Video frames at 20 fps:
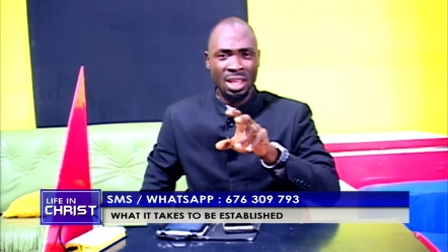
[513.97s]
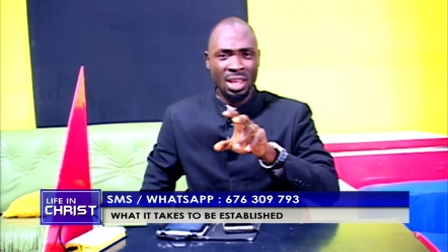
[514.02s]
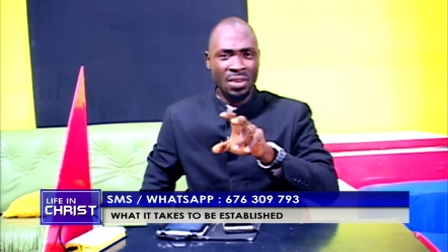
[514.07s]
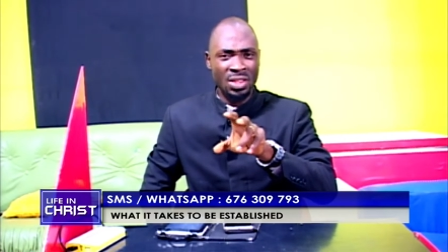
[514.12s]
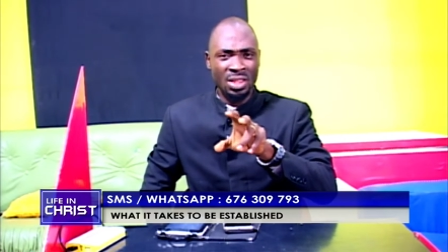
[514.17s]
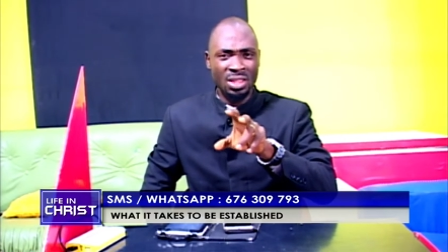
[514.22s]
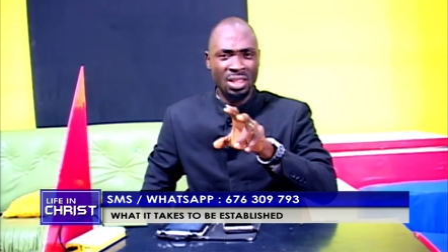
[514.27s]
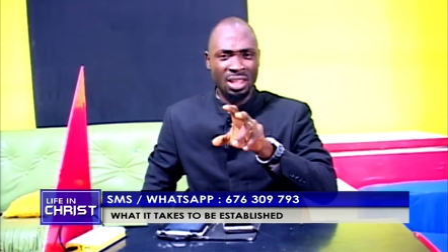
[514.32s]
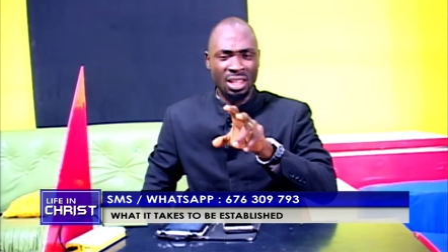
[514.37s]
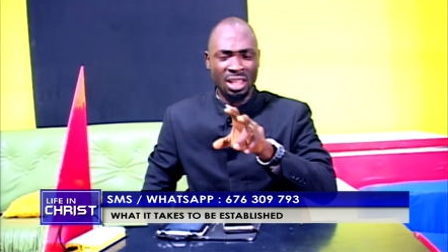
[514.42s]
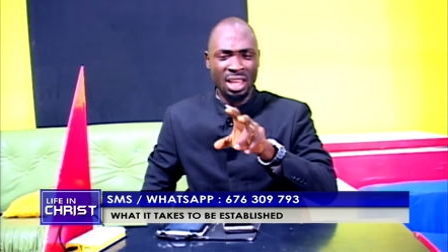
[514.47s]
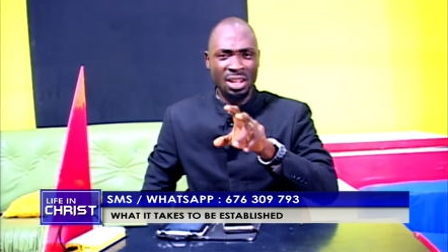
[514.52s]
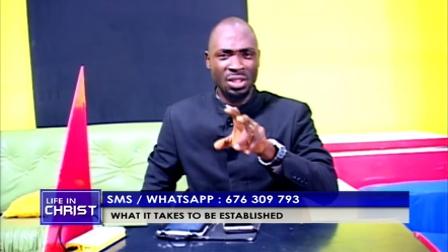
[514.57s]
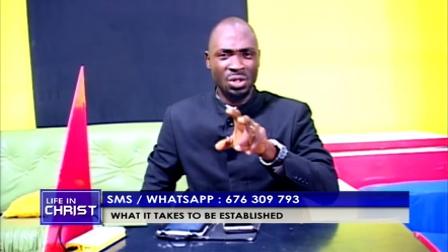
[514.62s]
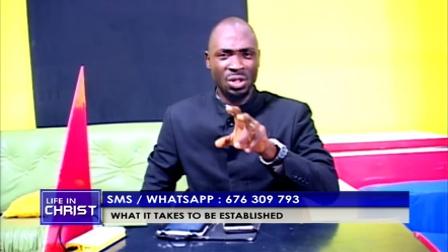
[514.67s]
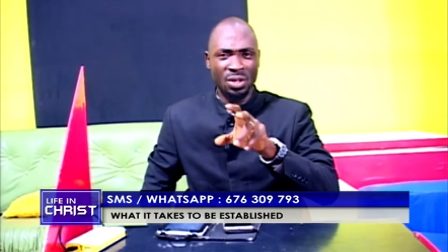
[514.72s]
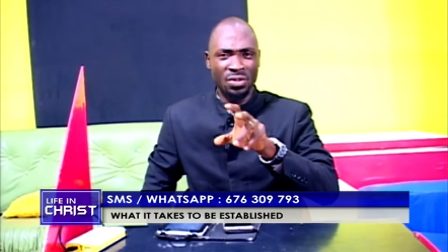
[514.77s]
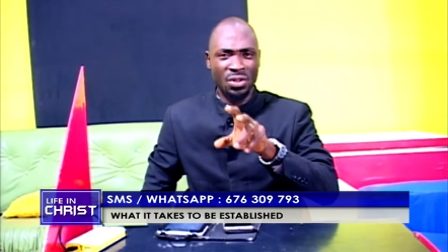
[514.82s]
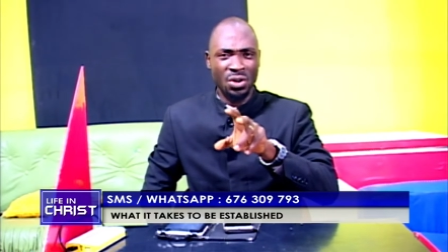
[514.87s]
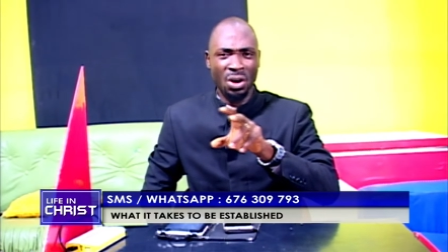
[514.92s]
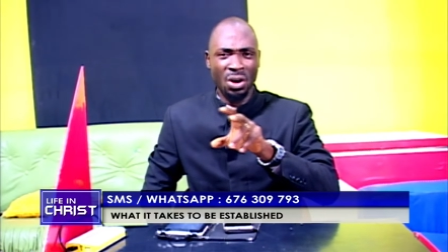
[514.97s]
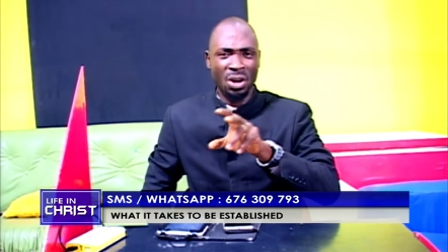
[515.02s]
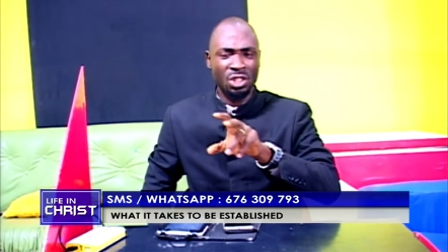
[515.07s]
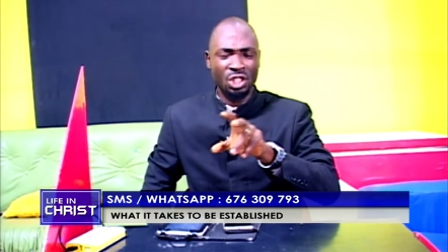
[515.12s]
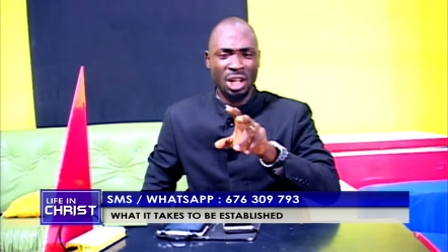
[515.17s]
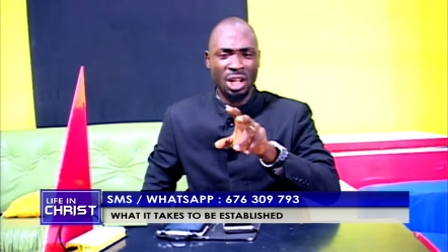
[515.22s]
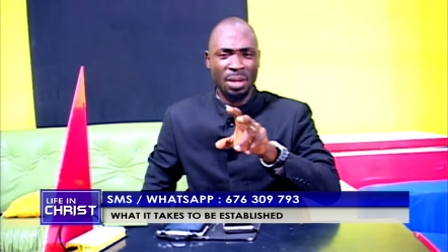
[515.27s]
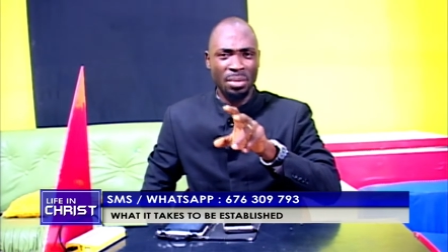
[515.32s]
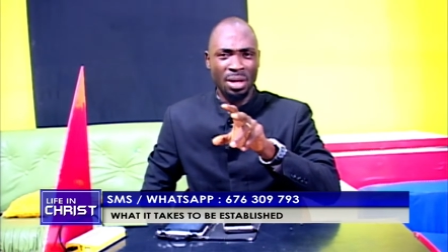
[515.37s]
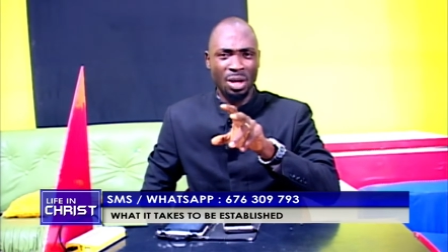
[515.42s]
even the kings of the
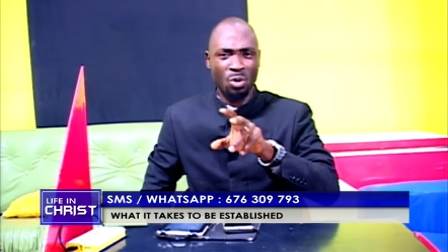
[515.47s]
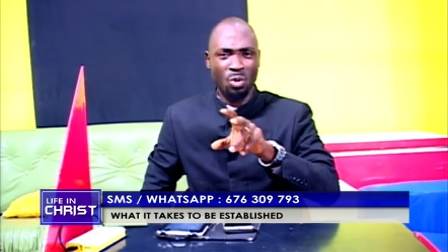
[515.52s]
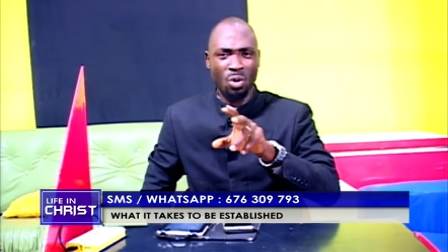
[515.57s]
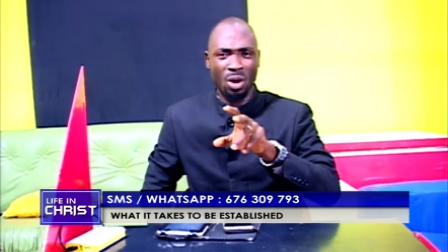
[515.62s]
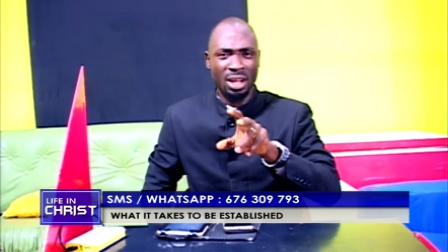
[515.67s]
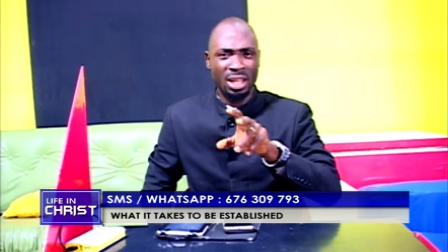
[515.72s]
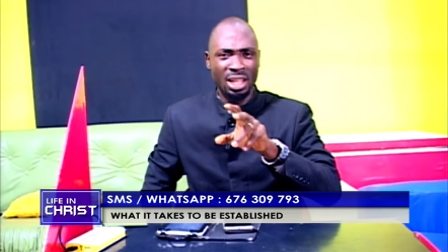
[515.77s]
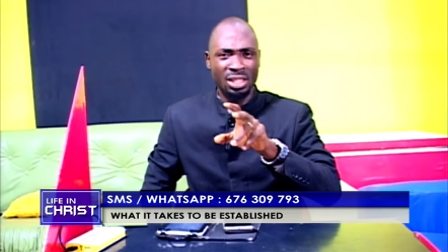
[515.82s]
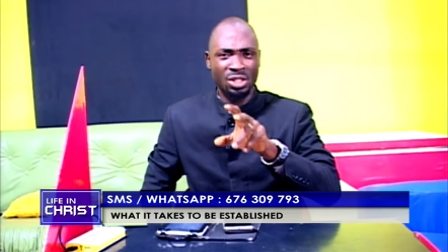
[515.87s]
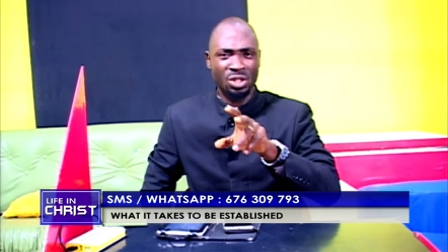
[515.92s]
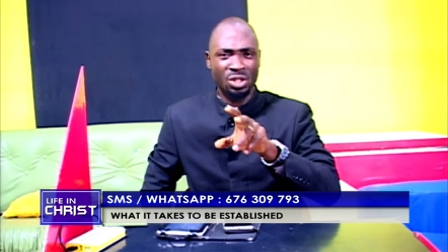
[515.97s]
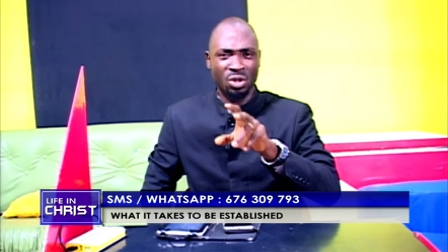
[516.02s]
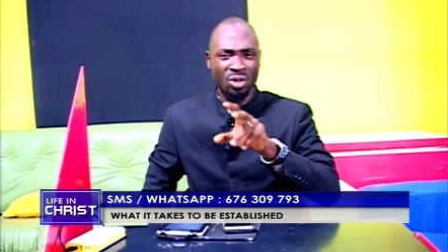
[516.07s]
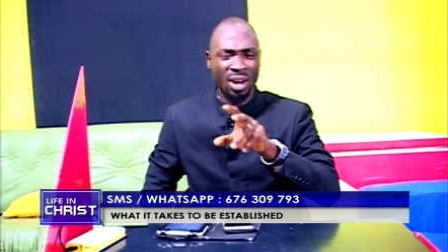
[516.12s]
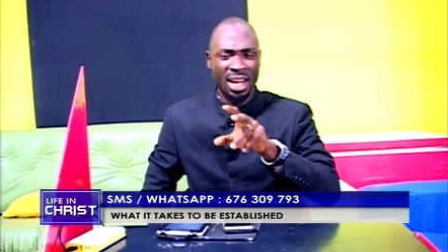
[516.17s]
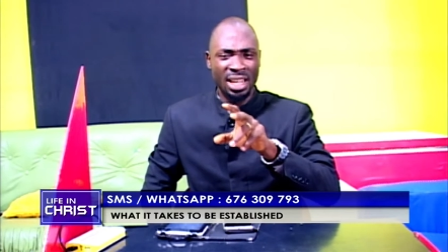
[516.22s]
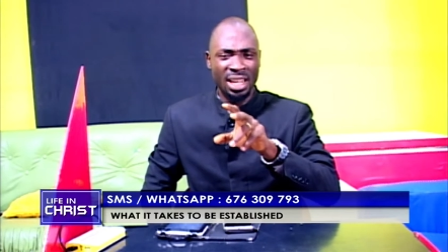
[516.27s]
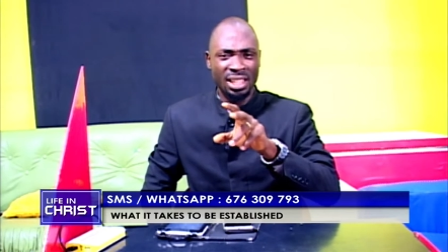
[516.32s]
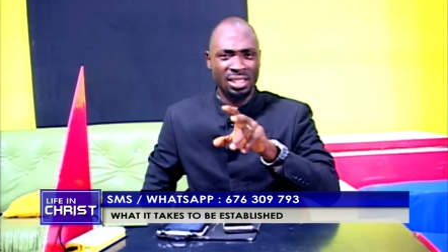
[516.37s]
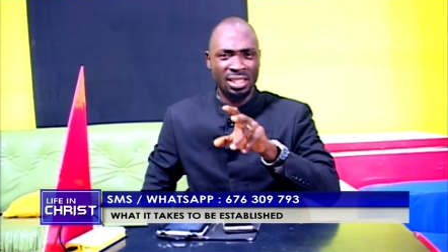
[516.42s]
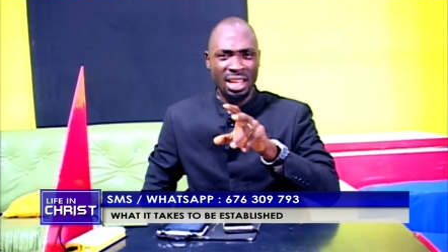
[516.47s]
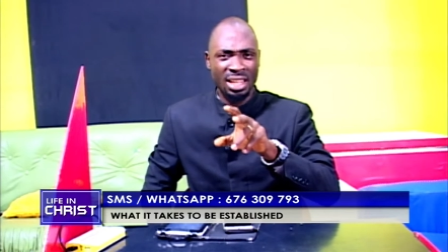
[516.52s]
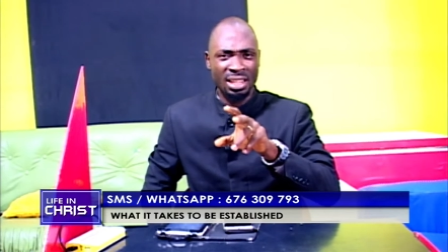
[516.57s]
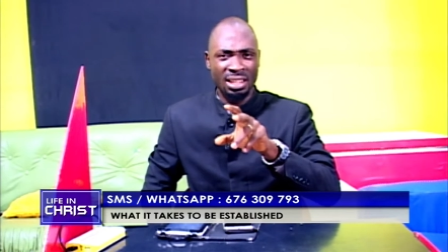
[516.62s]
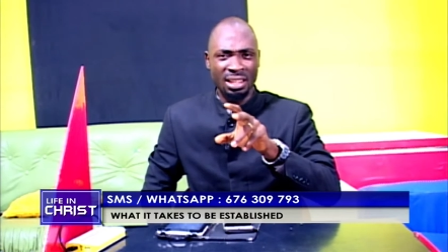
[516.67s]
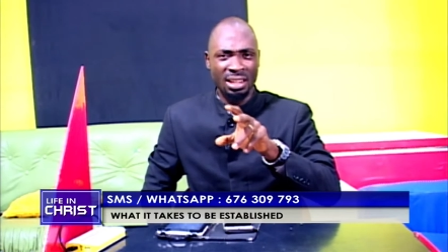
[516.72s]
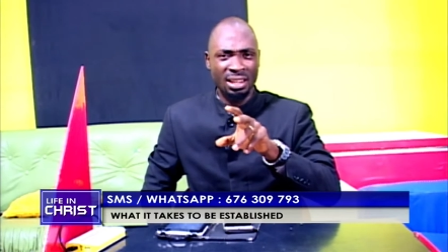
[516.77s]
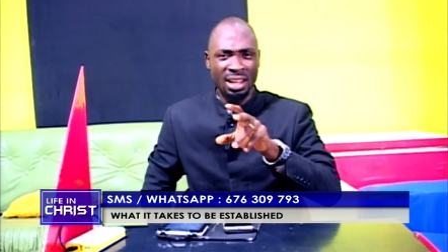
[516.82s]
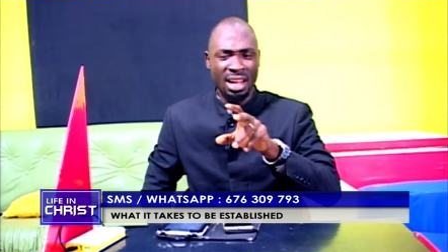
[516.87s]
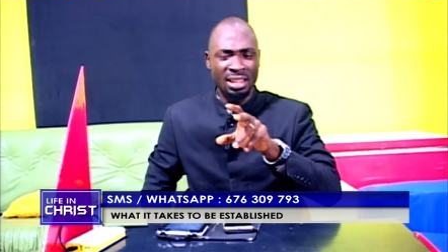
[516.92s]
earth shall make war against Christ
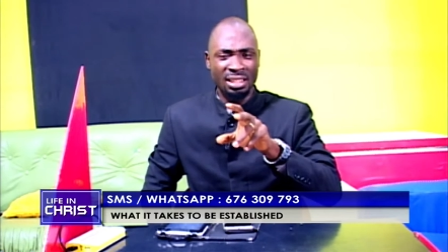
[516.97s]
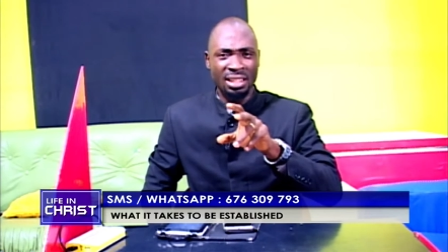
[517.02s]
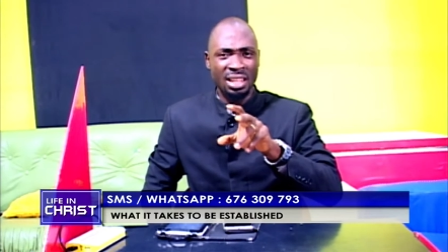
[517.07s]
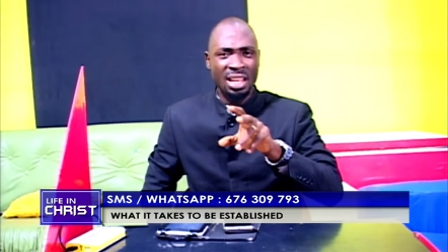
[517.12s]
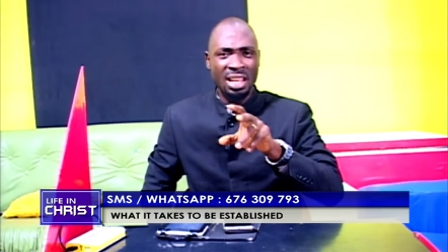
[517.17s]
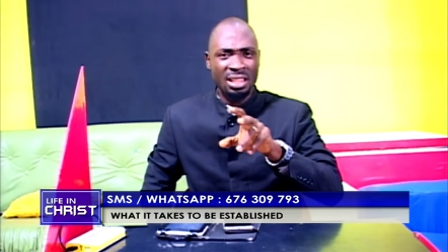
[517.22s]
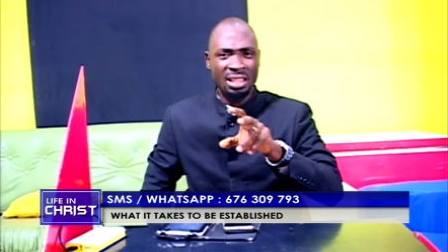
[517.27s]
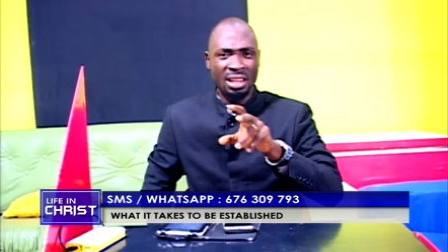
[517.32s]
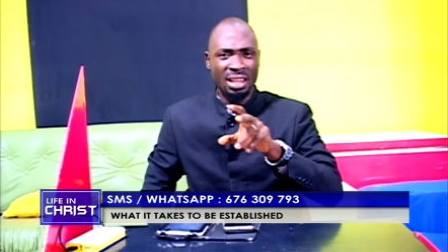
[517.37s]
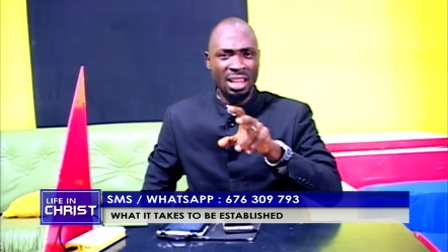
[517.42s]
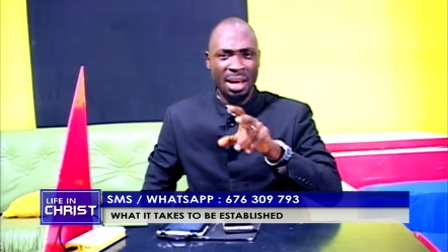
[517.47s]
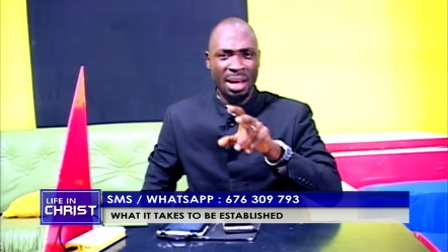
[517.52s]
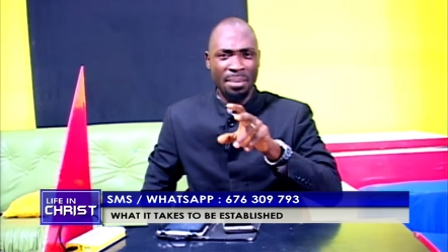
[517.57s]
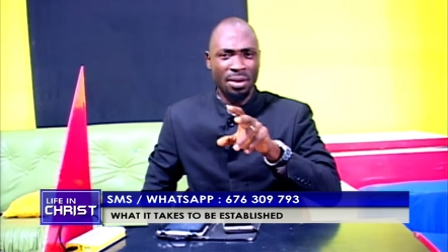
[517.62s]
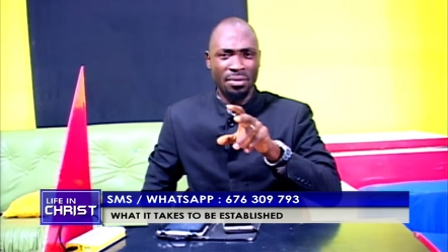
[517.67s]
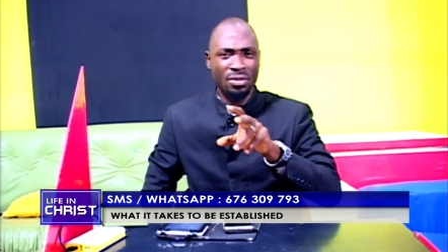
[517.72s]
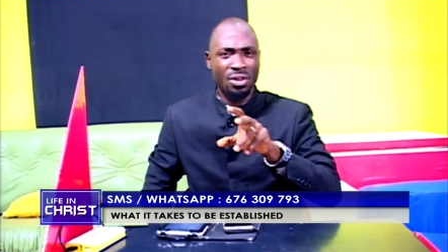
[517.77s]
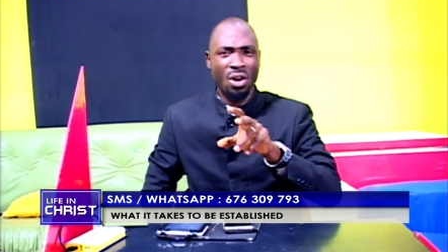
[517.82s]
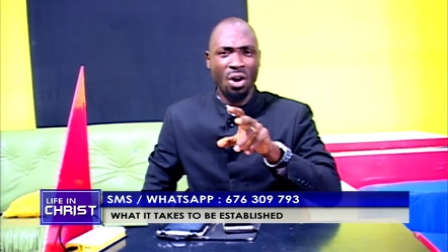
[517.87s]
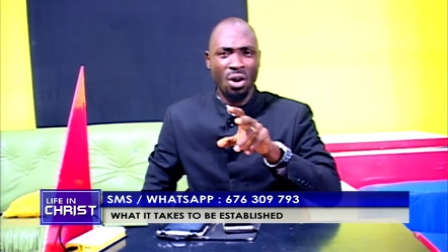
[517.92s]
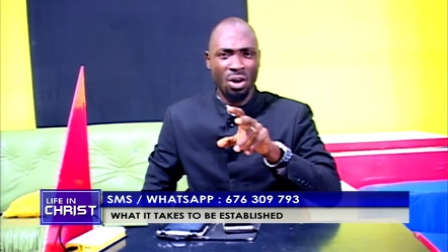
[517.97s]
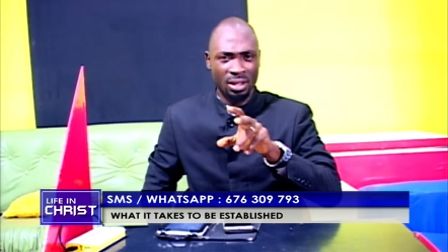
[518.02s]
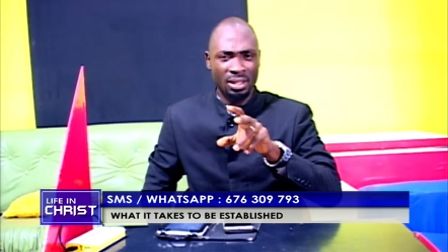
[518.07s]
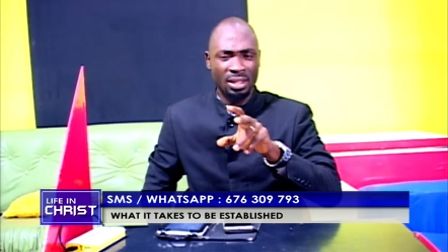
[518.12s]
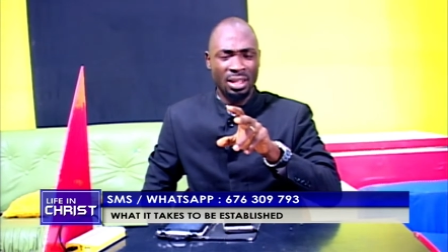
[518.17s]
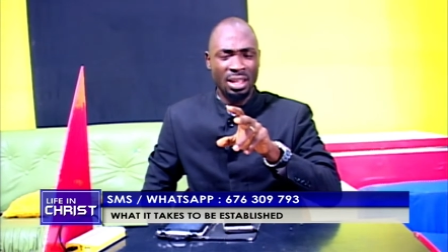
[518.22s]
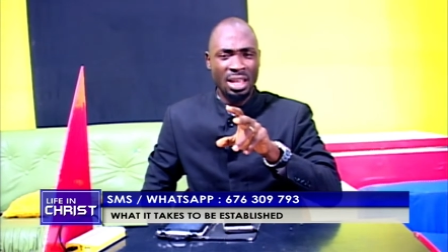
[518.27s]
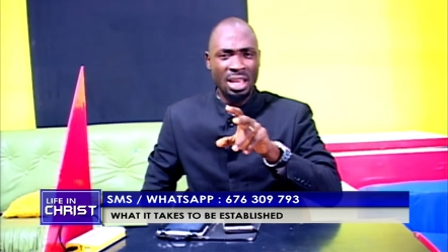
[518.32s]
and the Lamb of God.